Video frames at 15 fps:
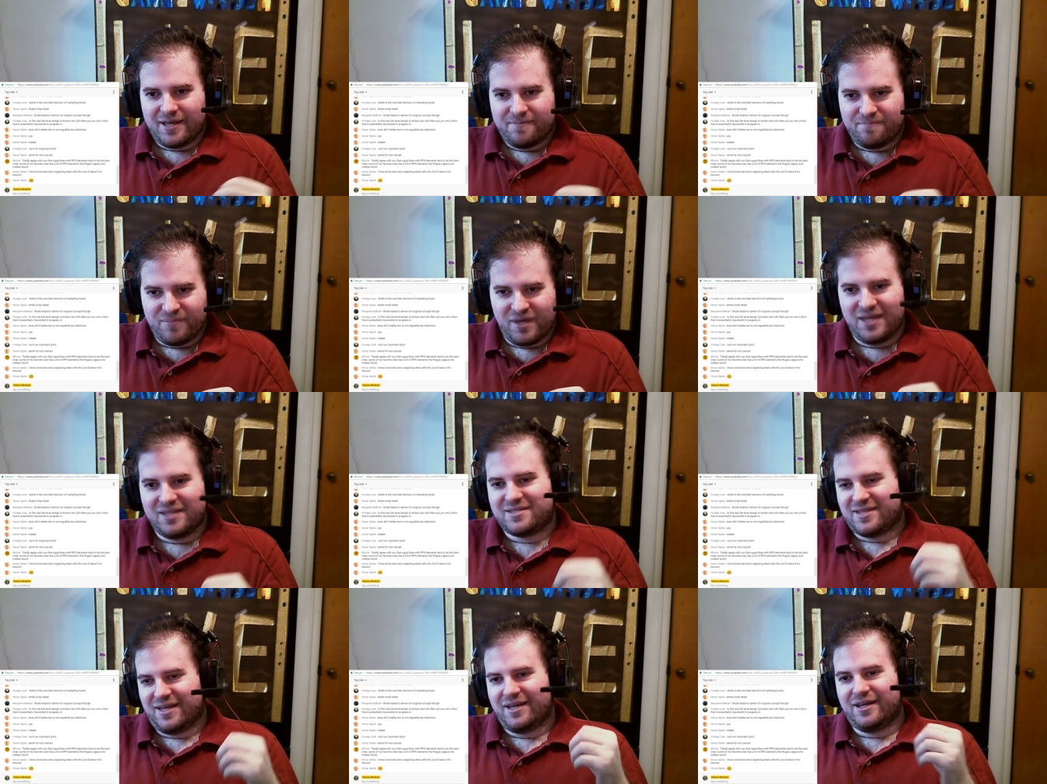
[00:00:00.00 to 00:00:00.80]

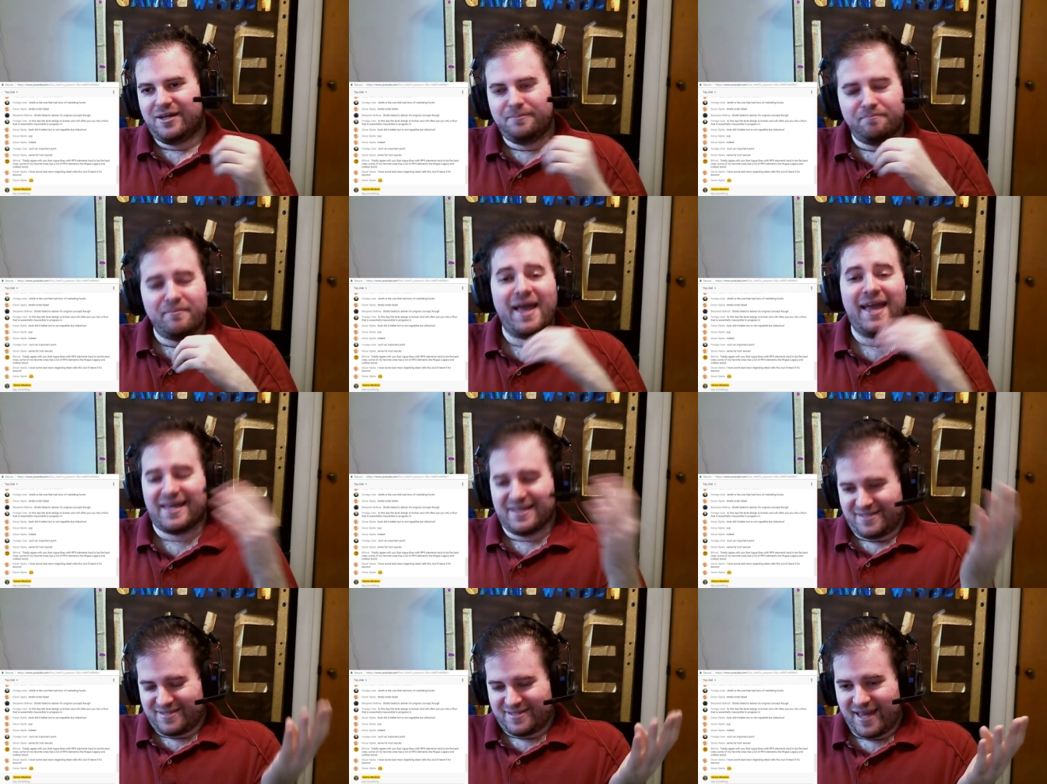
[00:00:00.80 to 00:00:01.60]
meets uh, Mega
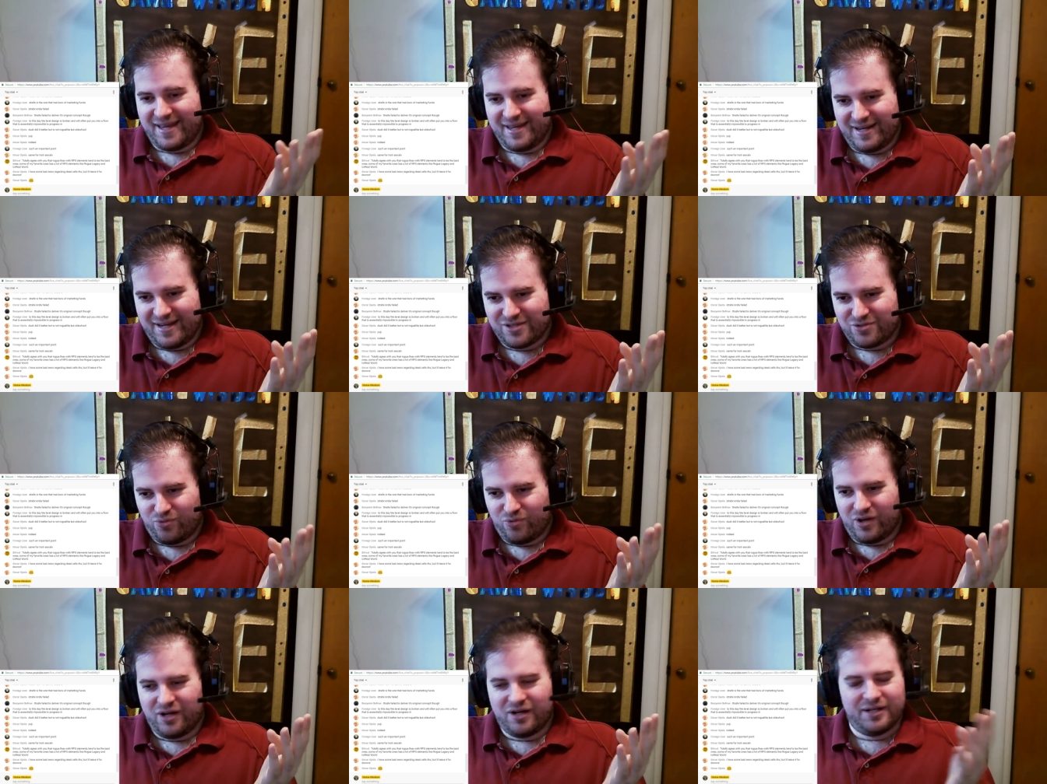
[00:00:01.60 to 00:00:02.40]
Saiyan as
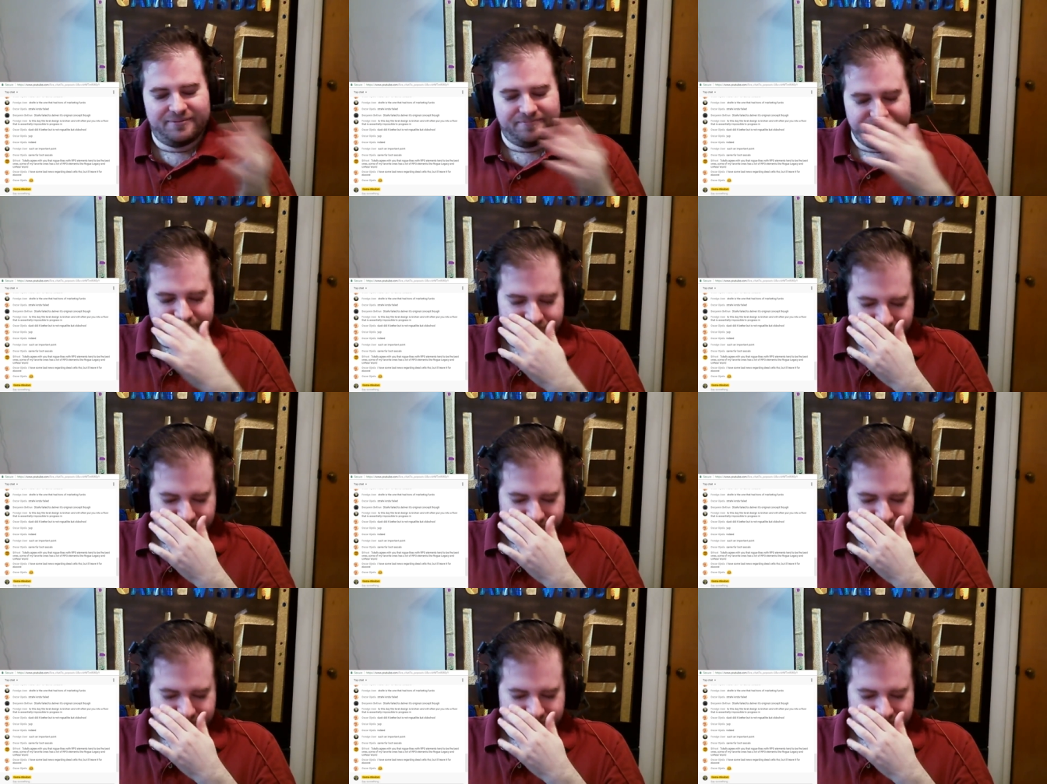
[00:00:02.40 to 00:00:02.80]
um,